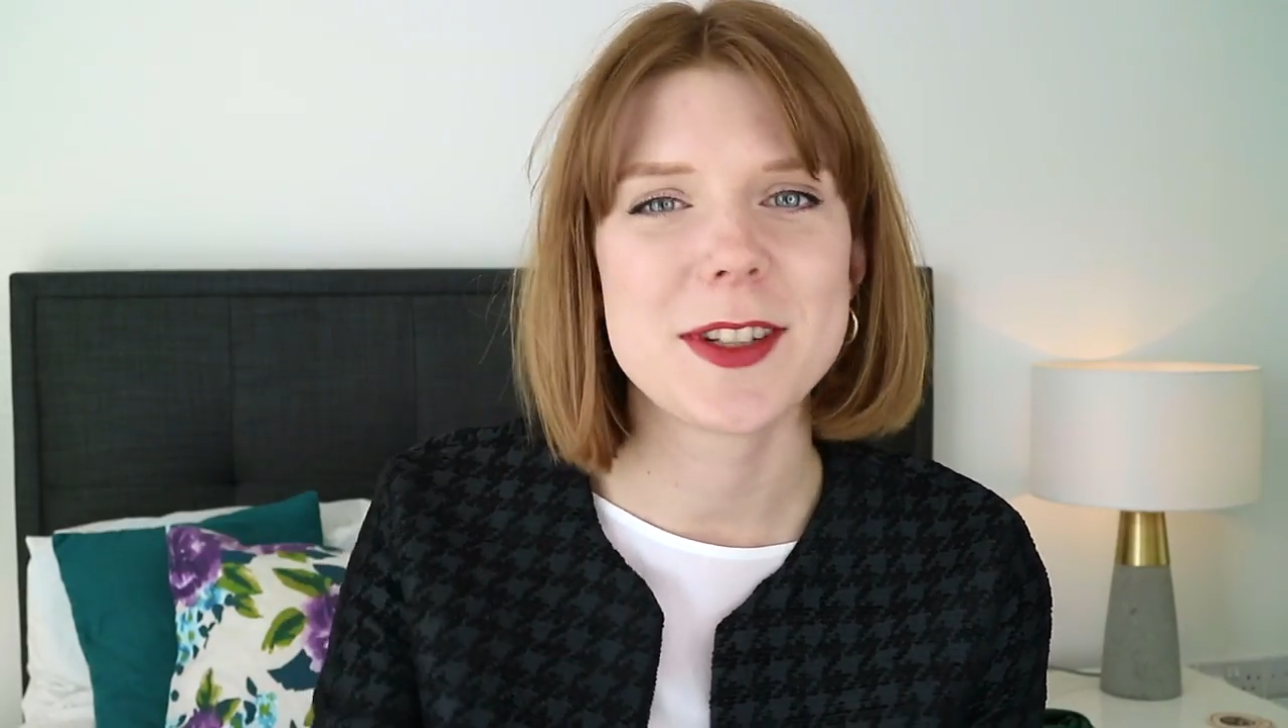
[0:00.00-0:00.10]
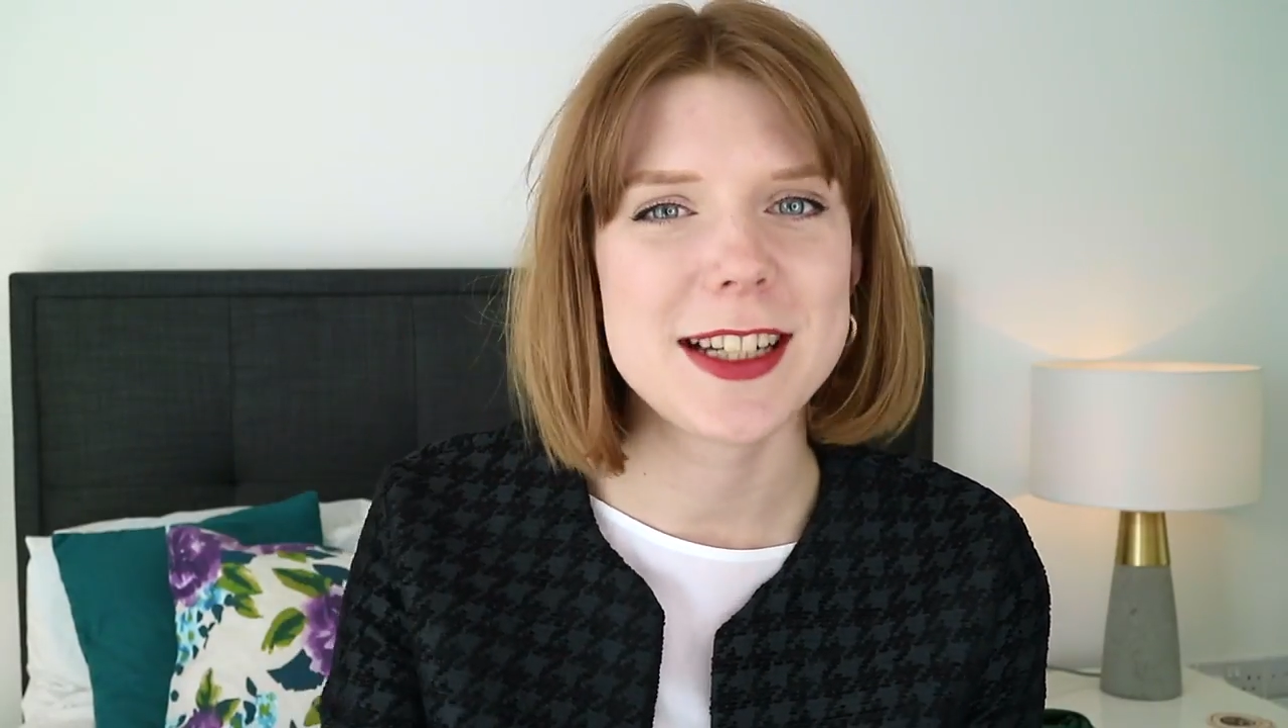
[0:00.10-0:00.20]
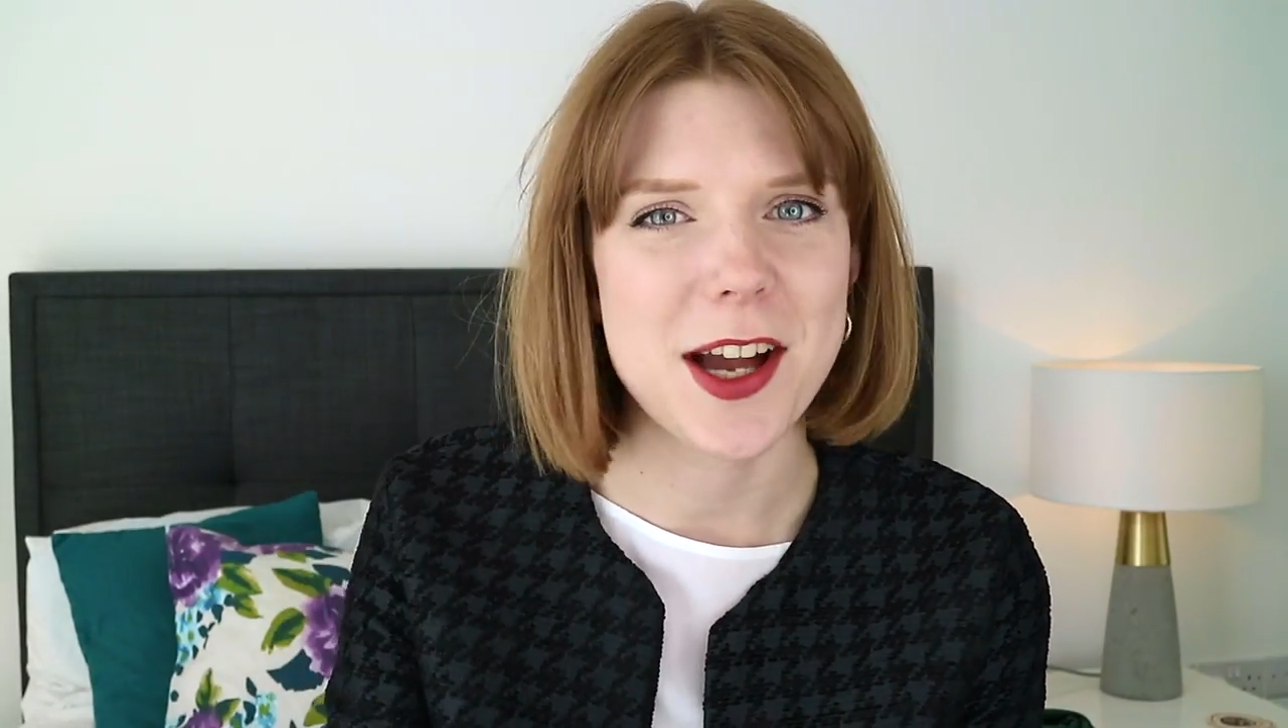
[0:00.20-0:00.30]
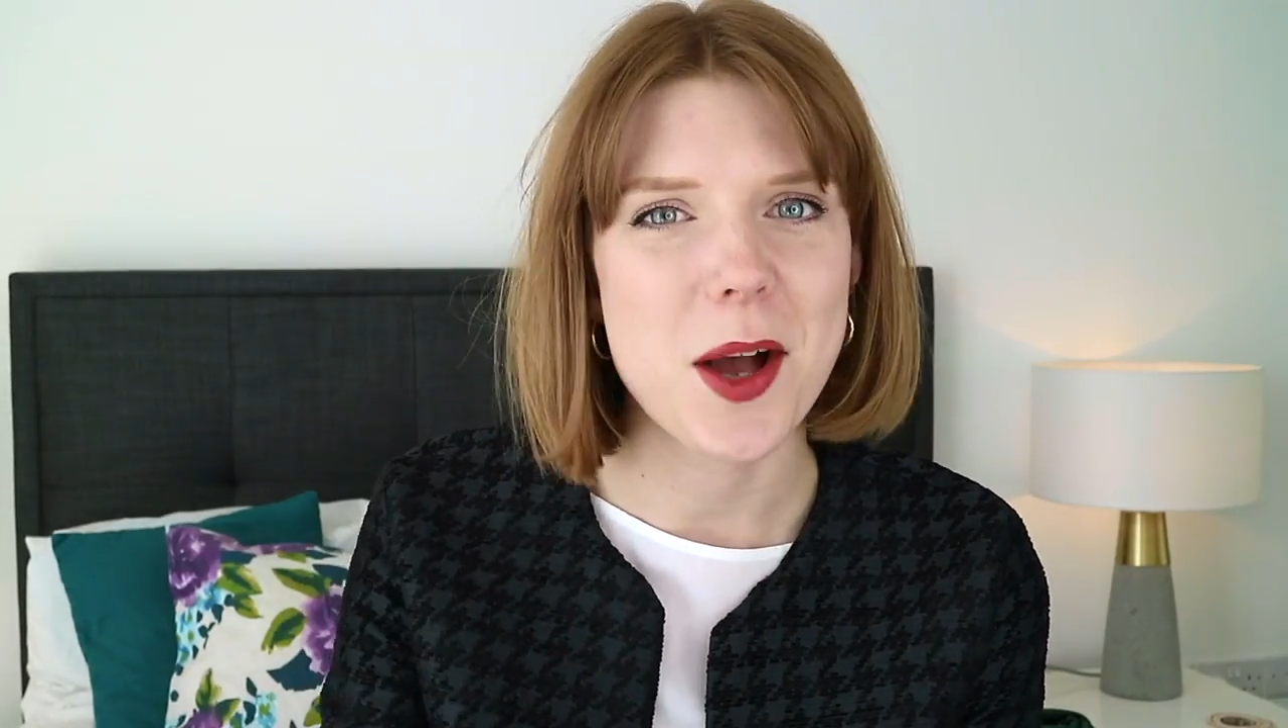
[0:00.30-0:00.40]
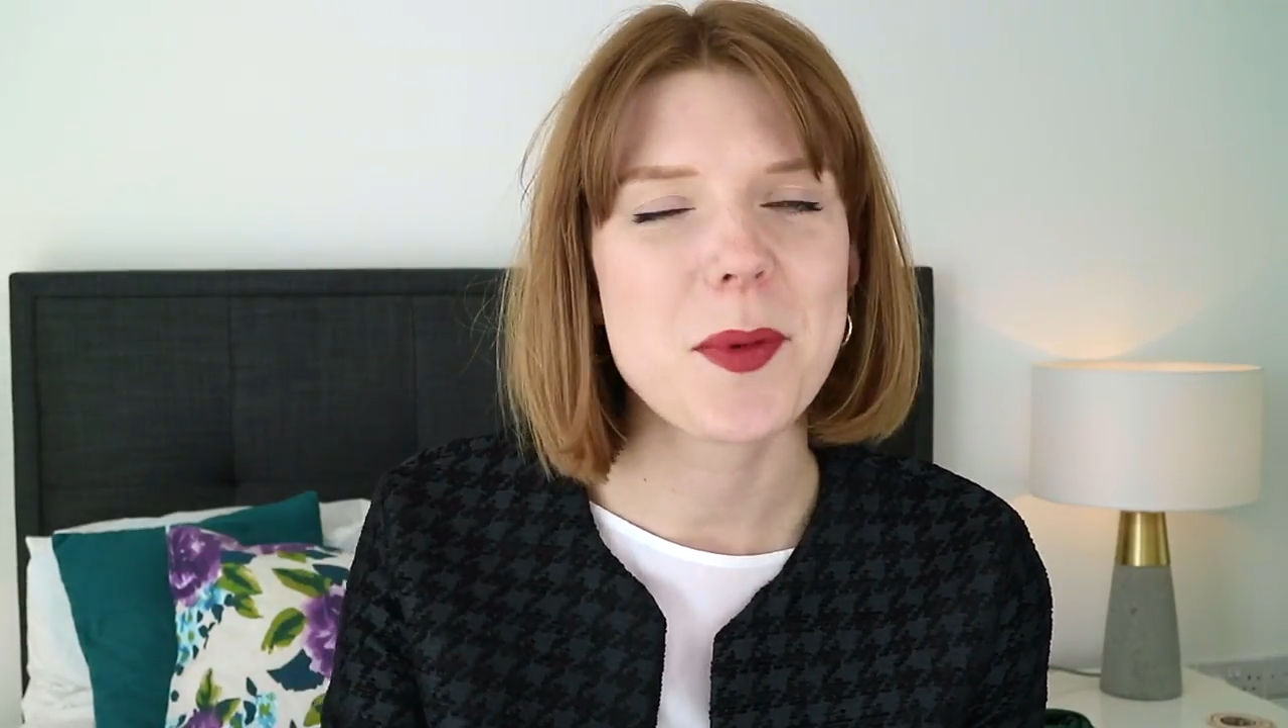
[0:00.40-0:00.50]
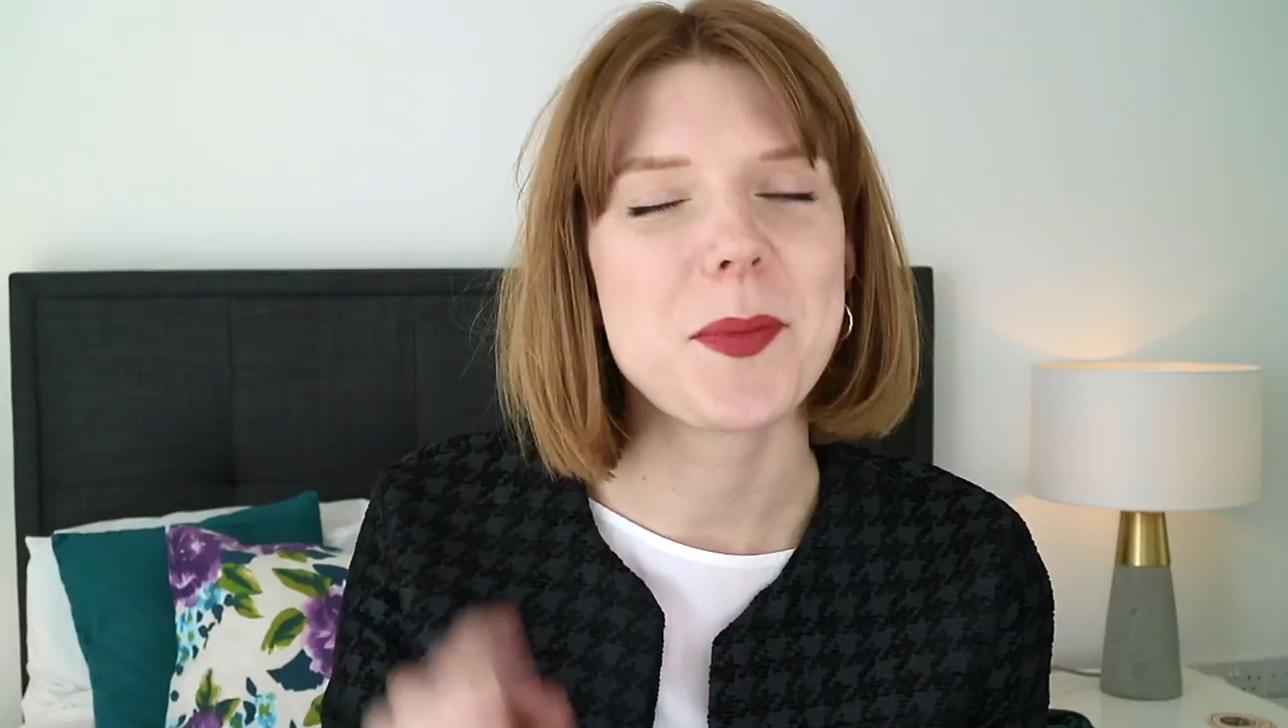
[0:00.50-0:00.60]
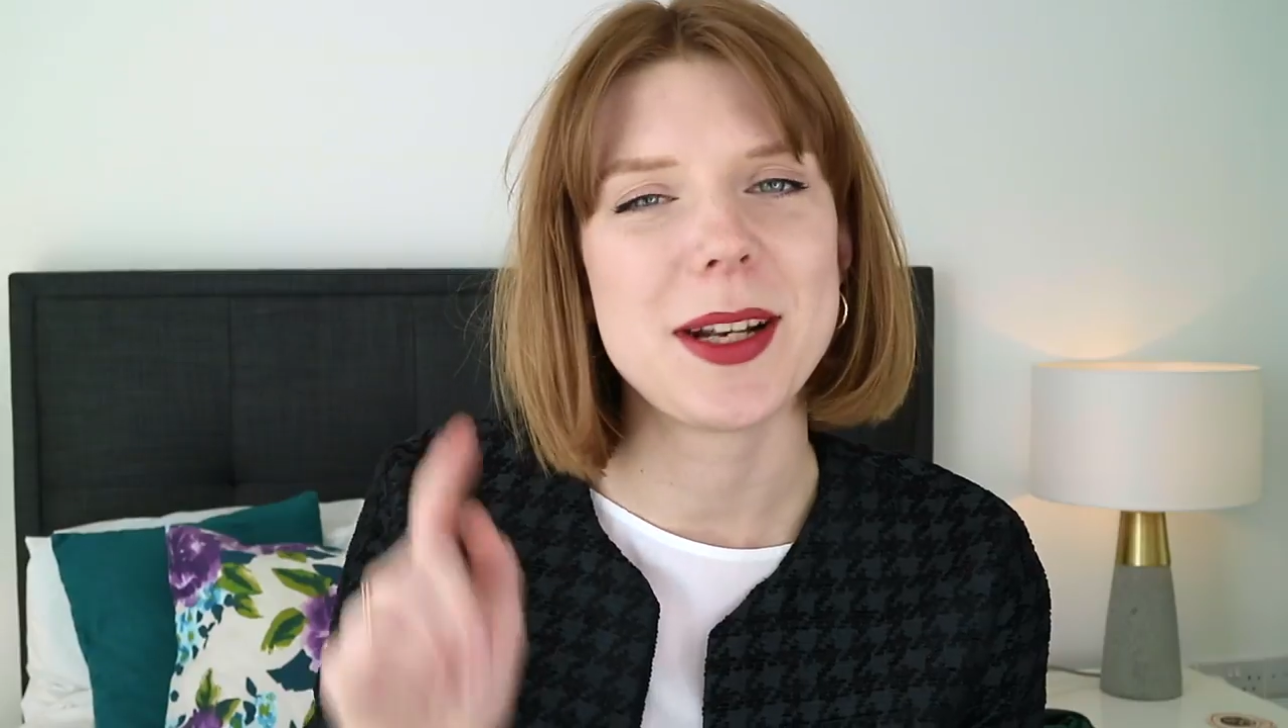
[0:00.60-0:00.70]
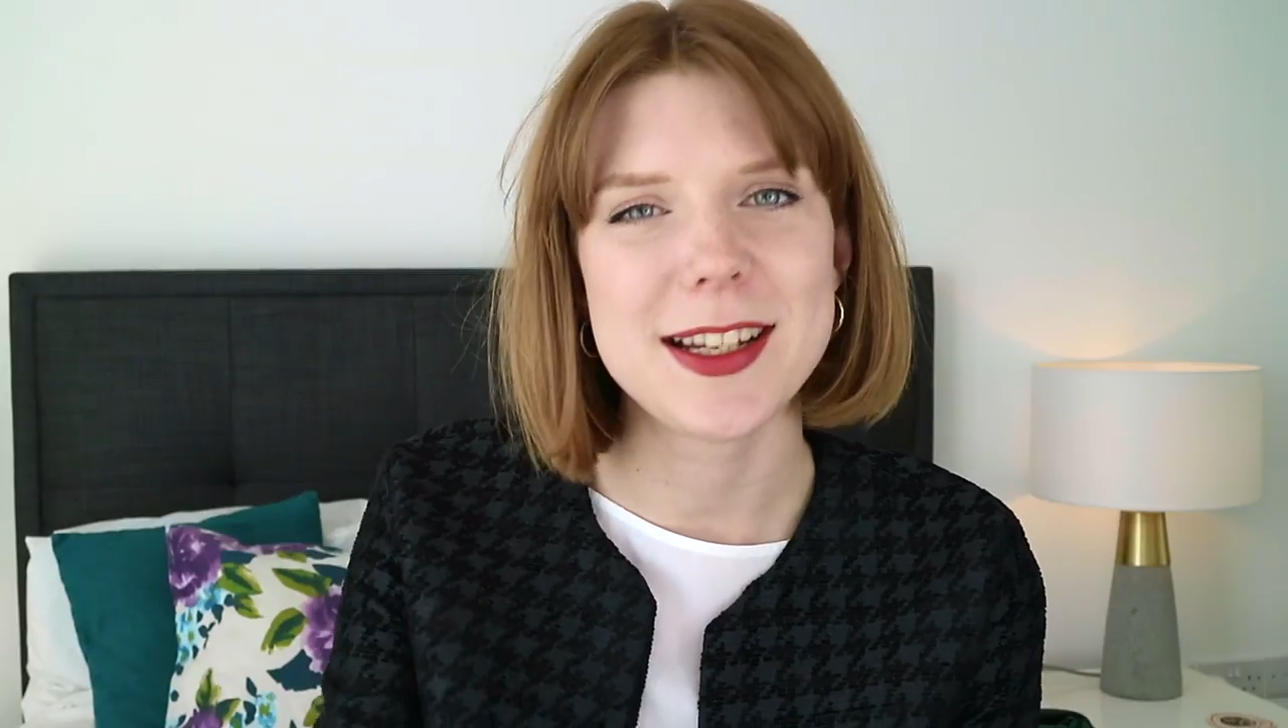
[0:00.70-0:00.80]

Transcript: already up.